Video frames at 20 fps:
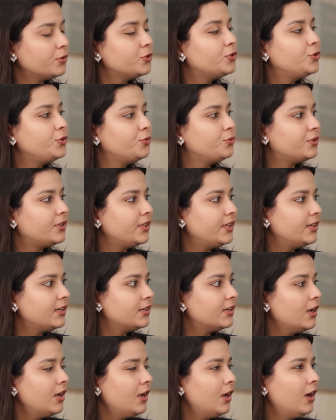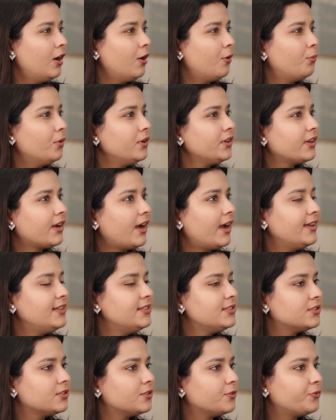what do you think? What
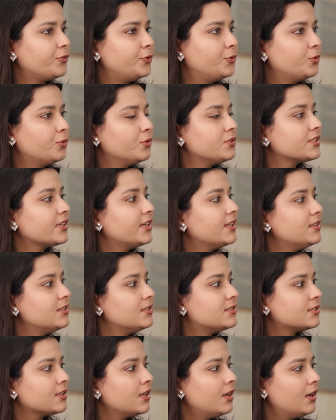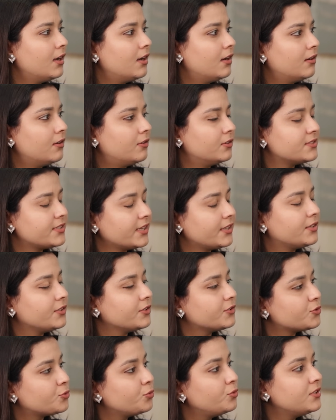kinds of skills set
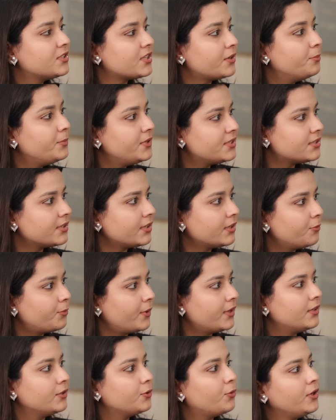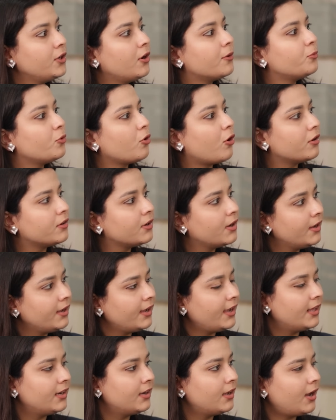students are missing when going abroad,
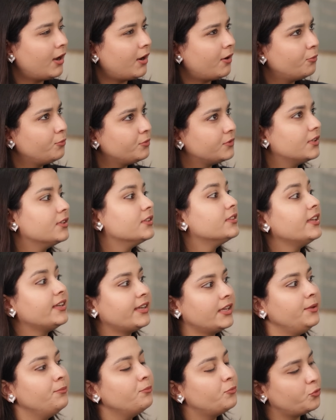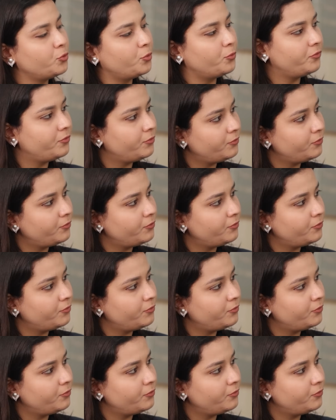and how they can improve?